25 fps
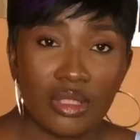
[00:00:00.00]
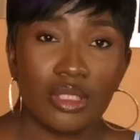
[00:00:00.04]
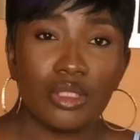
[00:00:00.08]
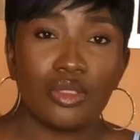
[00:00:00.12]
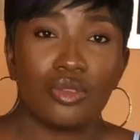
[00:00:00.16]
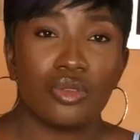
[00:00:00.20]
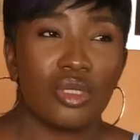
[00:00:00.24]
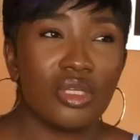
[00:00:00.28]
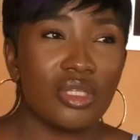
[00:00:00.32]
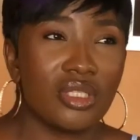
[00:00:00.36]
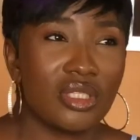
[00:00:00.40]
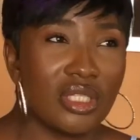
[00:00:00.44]
It
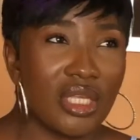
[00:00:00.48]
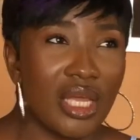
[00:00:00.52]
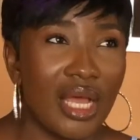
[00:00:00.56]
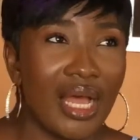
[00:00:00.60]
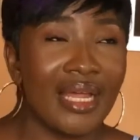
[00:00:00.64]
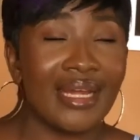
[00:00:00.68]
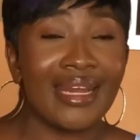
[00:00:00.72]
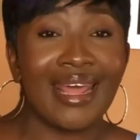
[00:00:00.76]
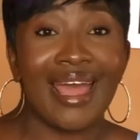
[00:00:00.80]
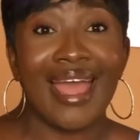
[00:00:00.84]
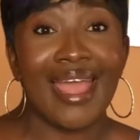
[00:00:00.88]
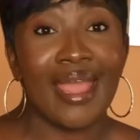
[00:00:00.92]
was
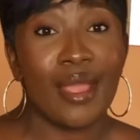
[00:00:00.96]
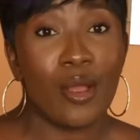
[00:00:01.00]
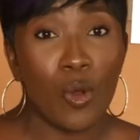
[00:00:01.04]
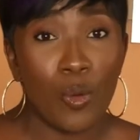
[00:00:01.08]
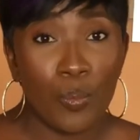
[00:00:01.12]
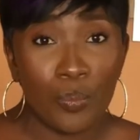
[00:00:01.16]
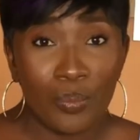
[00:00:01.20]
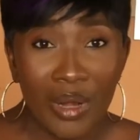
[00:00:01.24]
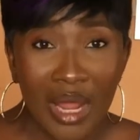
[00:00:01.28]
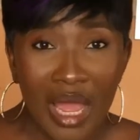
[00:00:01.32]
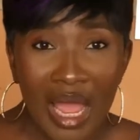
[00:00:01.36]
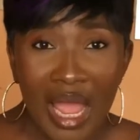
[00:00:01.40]
an
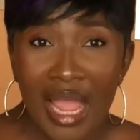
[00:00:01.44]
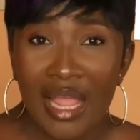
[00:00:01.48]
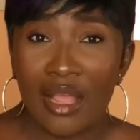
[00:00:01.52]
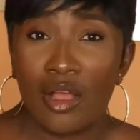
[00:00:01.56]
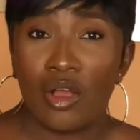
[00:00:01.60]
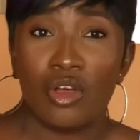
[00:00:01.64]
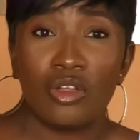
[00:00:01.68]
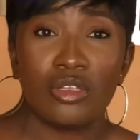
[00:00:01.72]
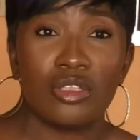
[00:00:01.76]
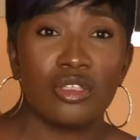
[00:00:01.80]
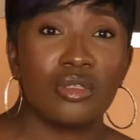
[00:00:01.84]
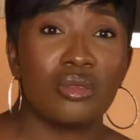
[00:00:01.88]
eye-opener. I
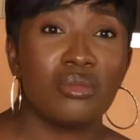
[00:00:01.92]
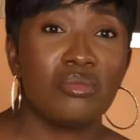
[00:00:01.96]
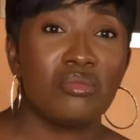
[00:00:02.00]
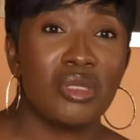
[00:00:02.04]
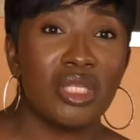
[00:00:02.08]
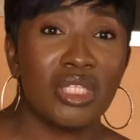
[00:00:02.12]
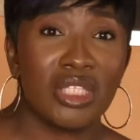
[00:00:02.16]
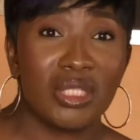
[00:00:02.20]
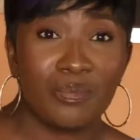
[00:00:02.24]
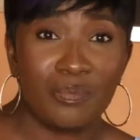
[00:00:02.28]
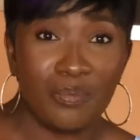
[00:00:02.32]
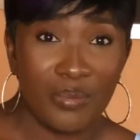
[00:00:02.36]
got to
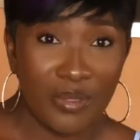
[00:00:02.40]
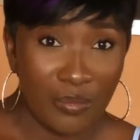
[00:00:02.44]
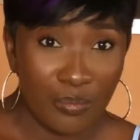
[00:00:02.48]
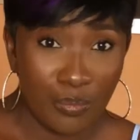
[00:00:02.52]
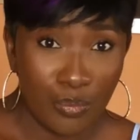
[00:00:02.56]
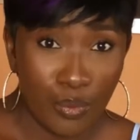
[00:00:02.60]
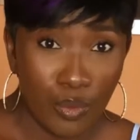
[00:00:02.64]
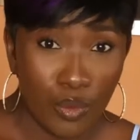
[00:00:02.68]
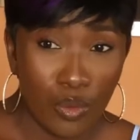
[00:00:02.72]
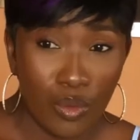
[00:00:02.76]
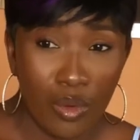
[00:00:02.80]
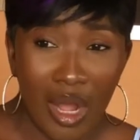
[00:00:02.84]
meet
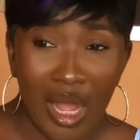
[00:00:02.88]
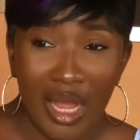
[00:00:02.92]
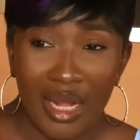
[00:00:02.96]
people,